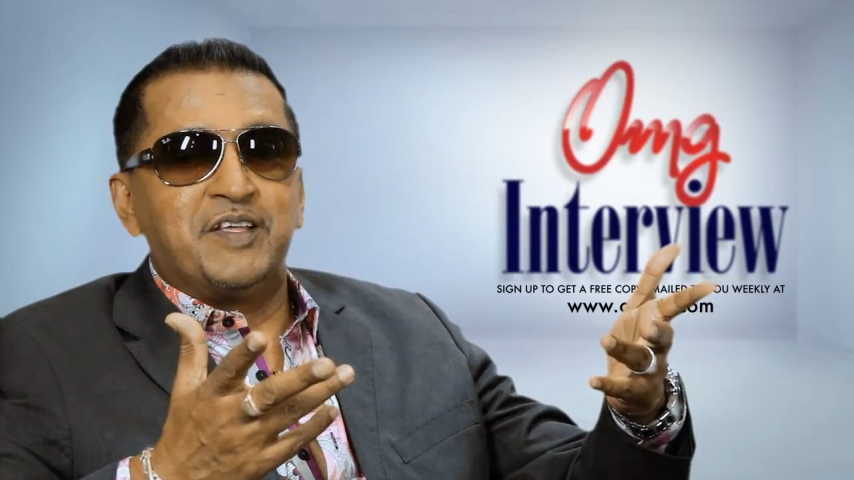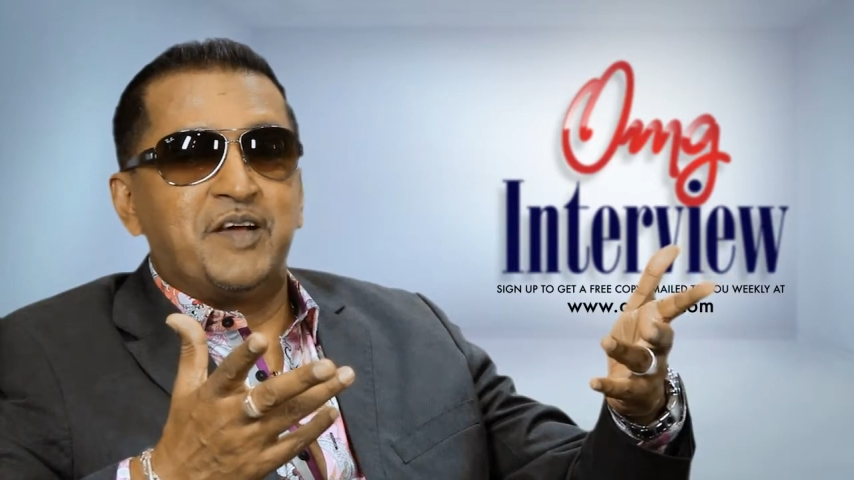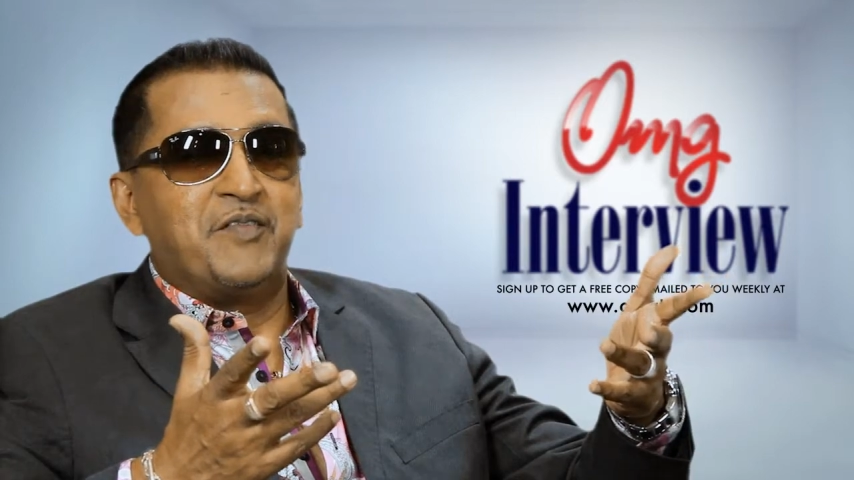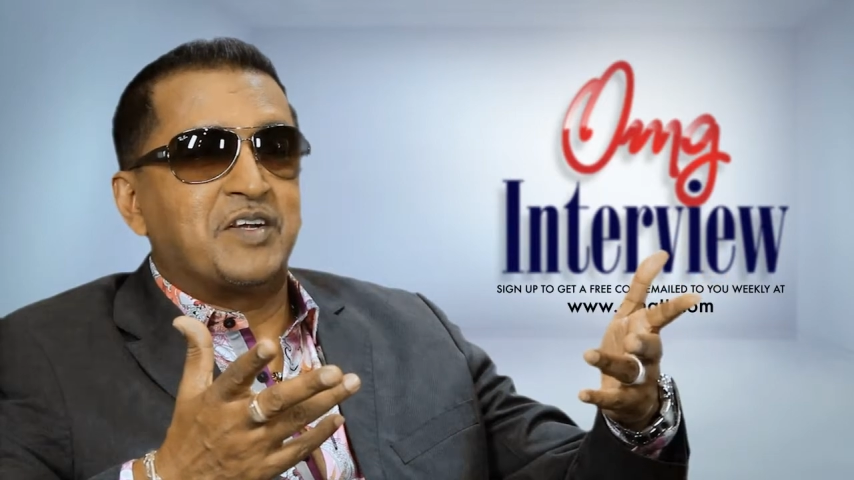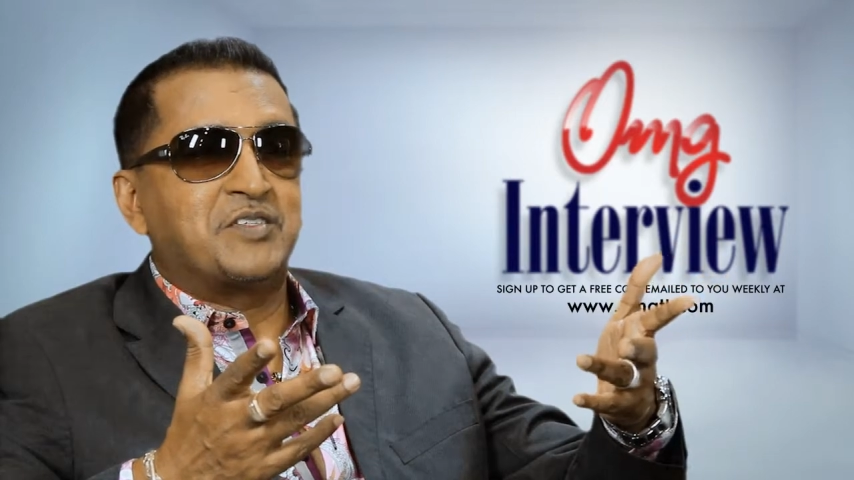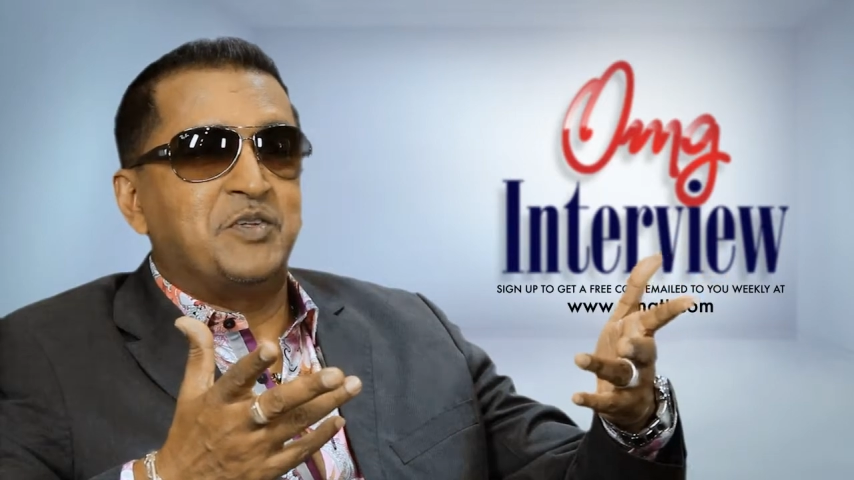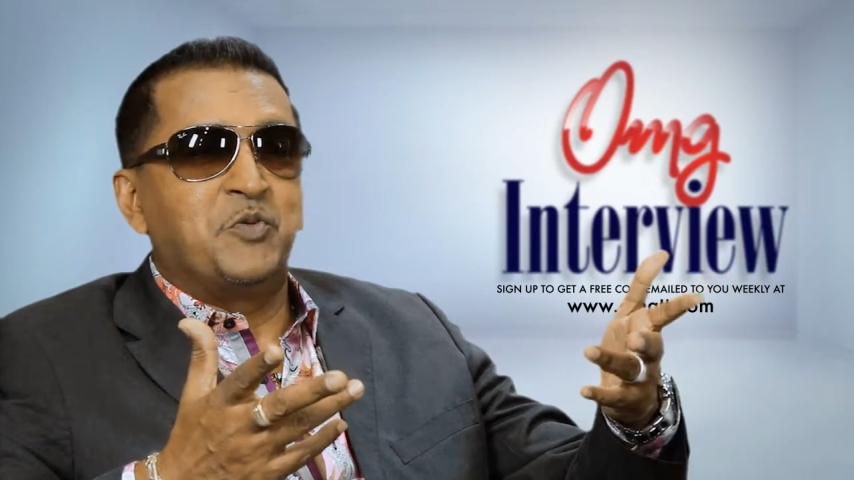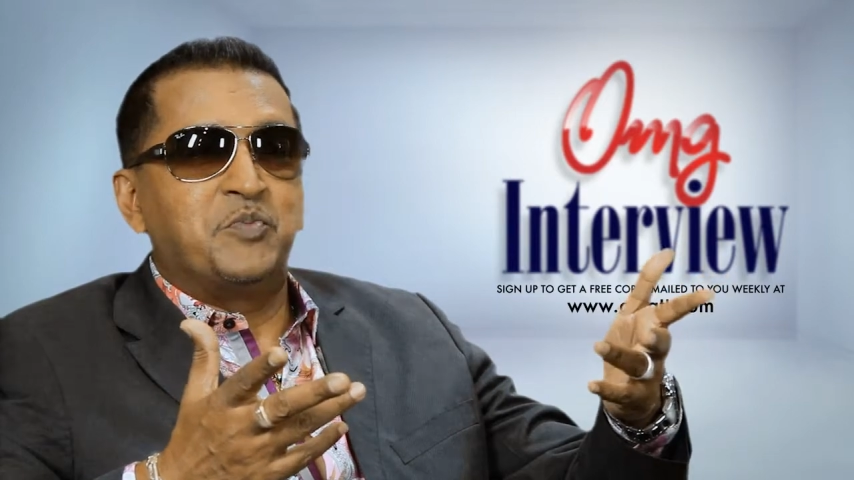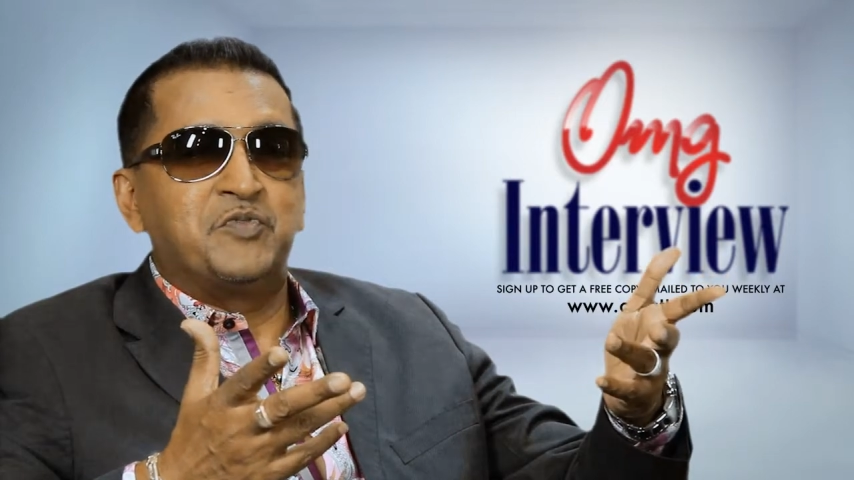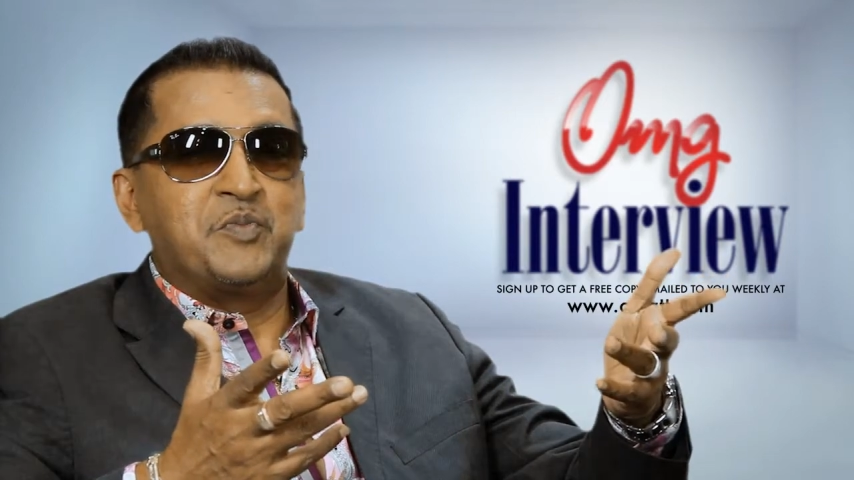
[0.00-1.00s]
I've actually
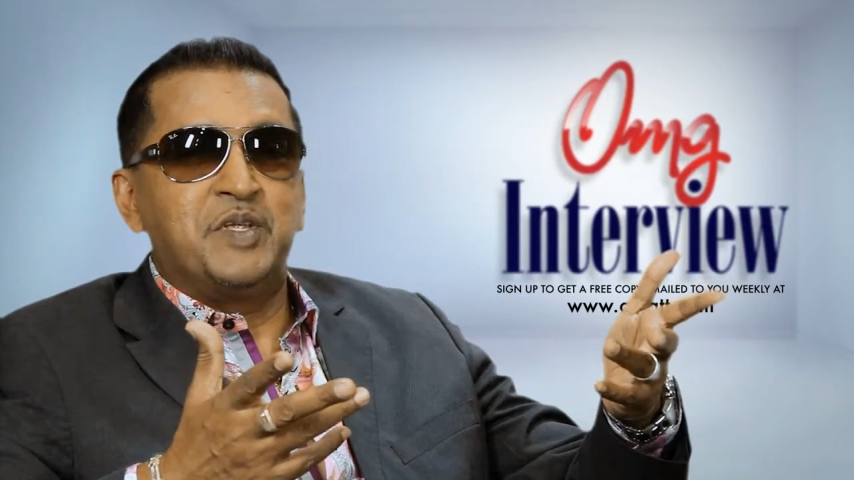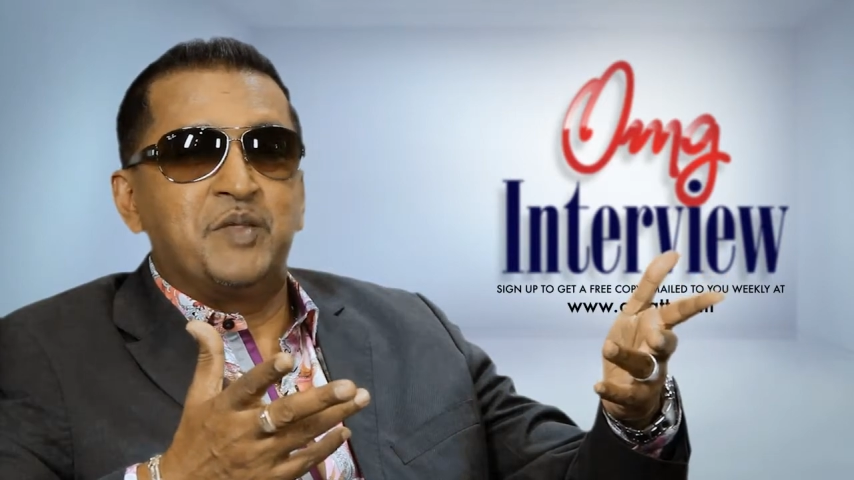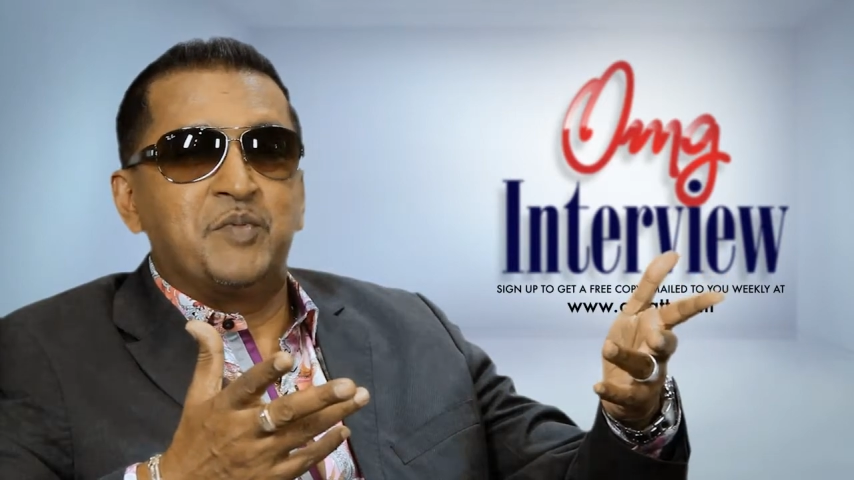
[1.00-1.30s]
opened for Beenie